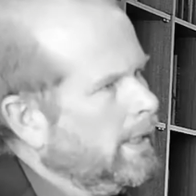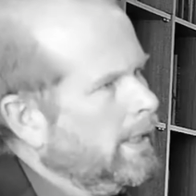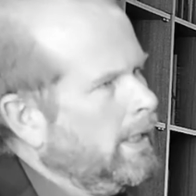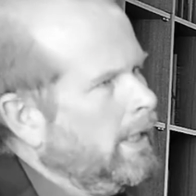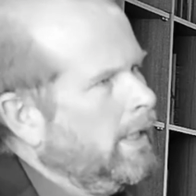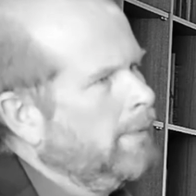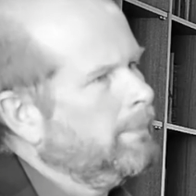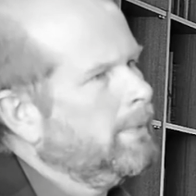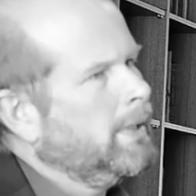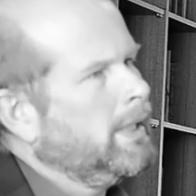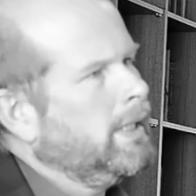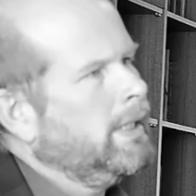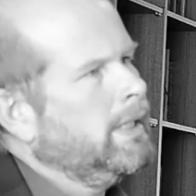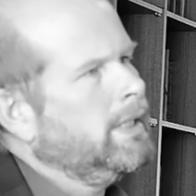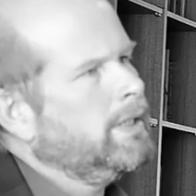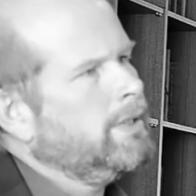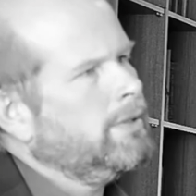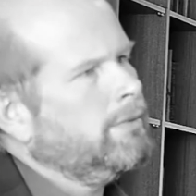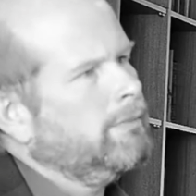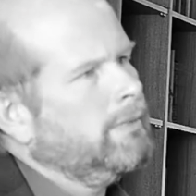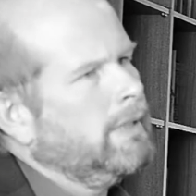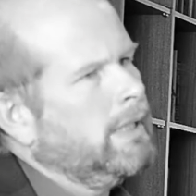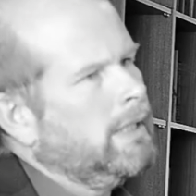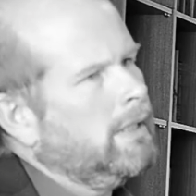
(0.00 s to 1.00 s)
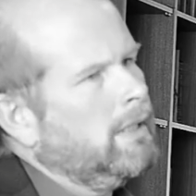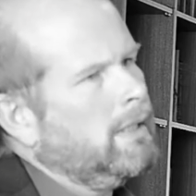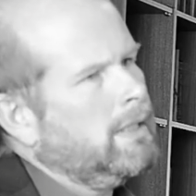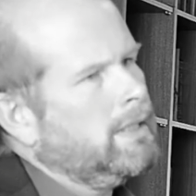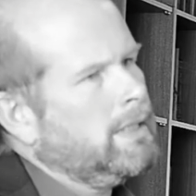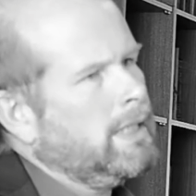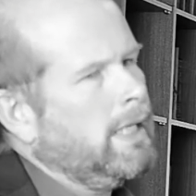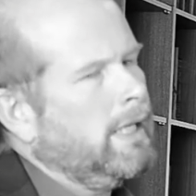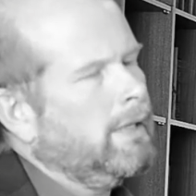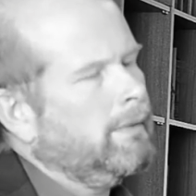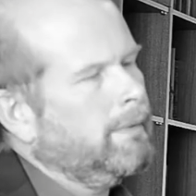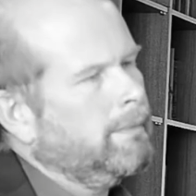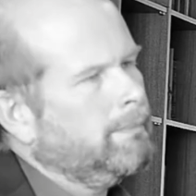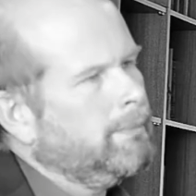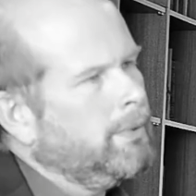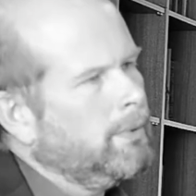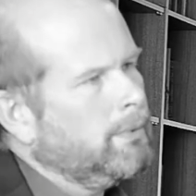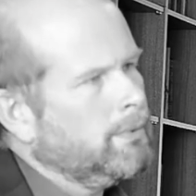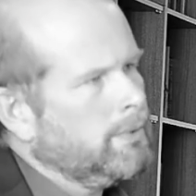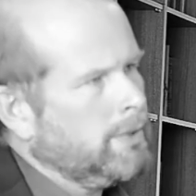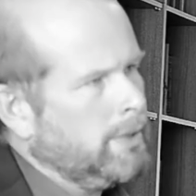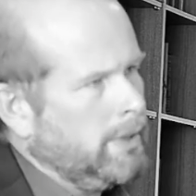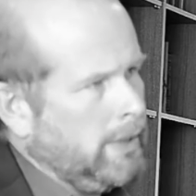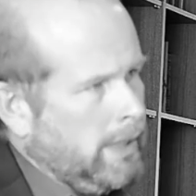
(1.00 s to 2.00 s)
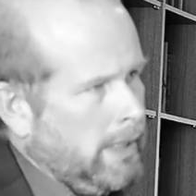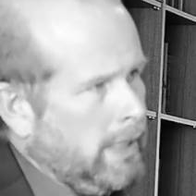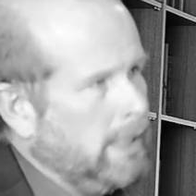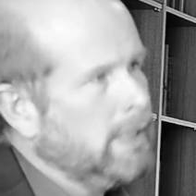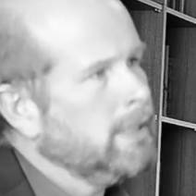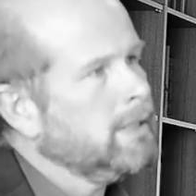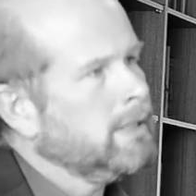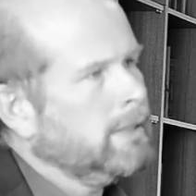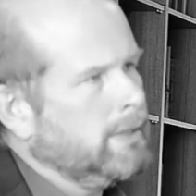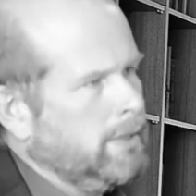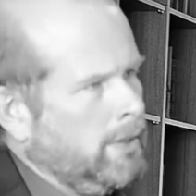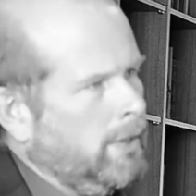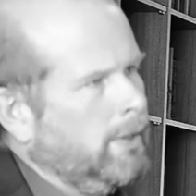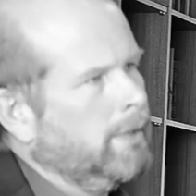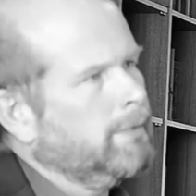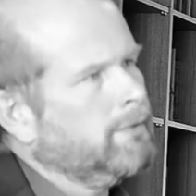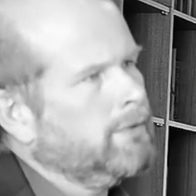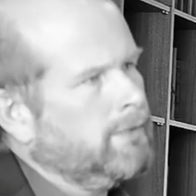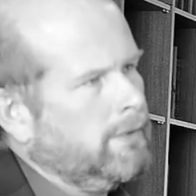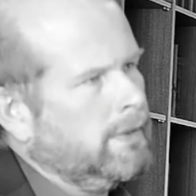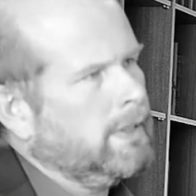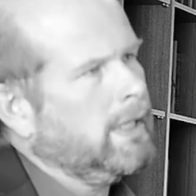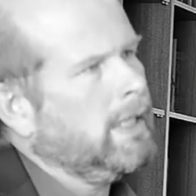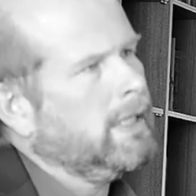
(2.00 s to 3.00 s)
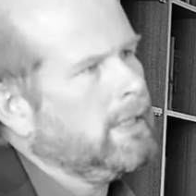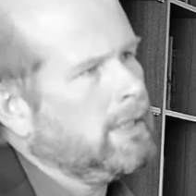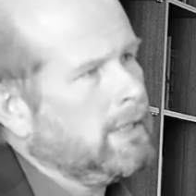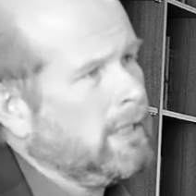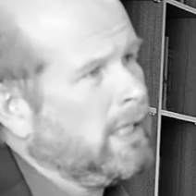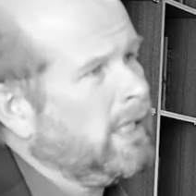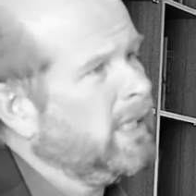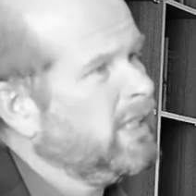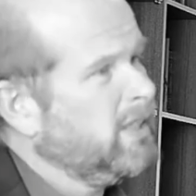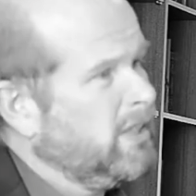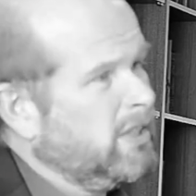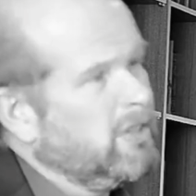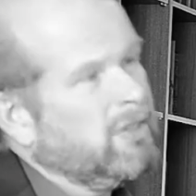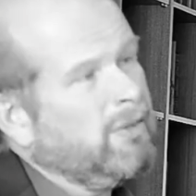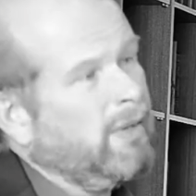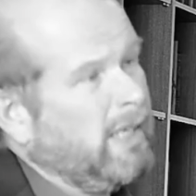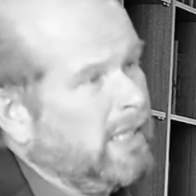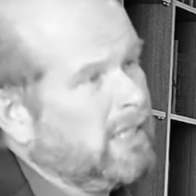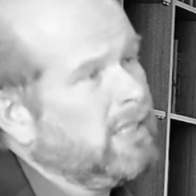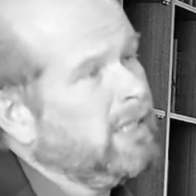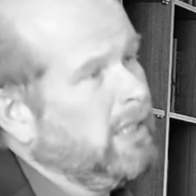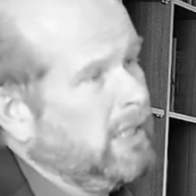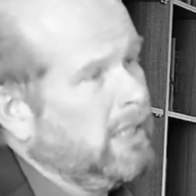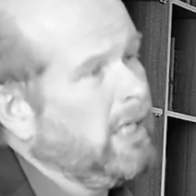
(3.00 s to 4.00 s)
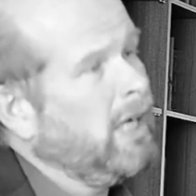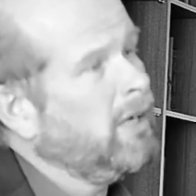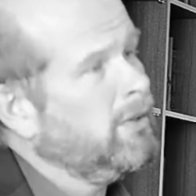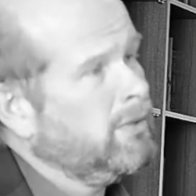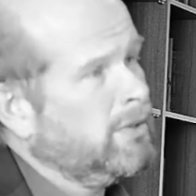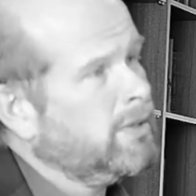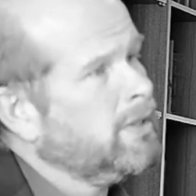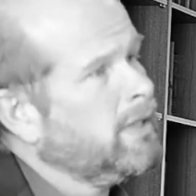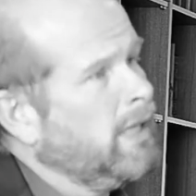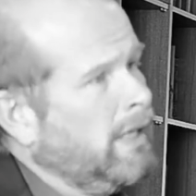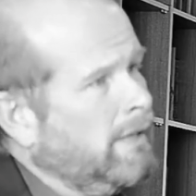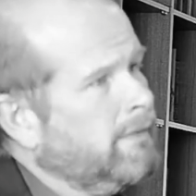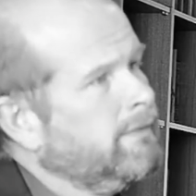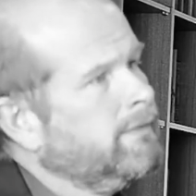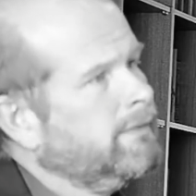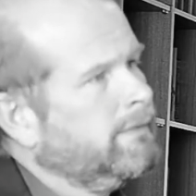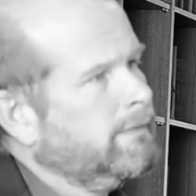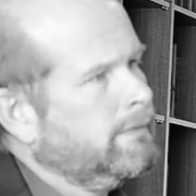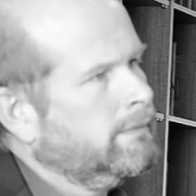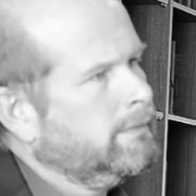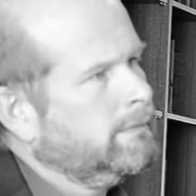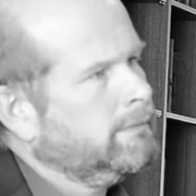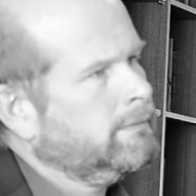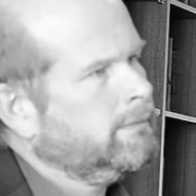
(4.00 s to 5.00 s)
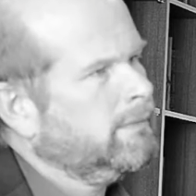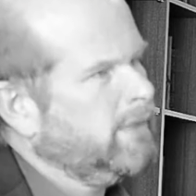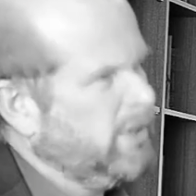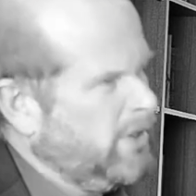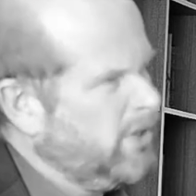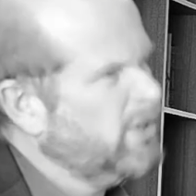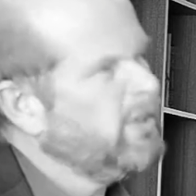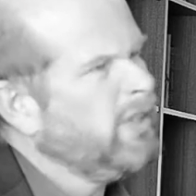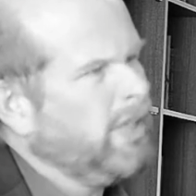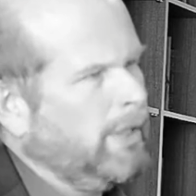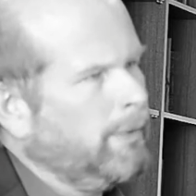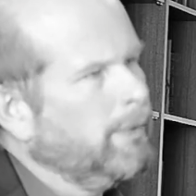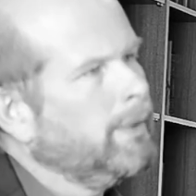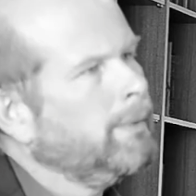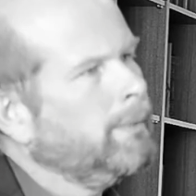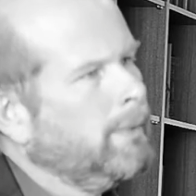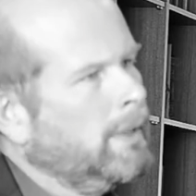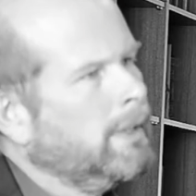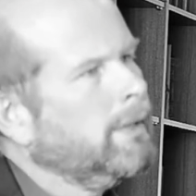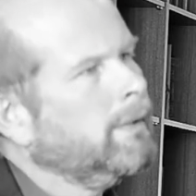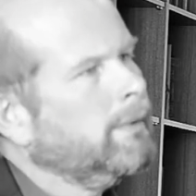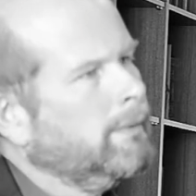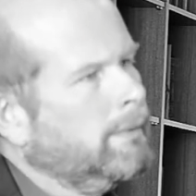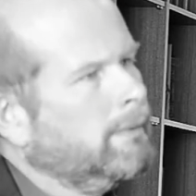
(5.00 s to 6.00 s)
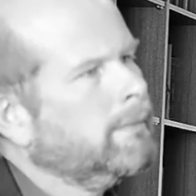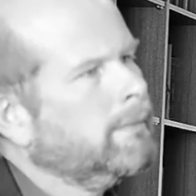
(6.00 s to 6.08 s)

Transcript: And beginning to realise how important it is at times for the educator to actually know stuff and to know it well.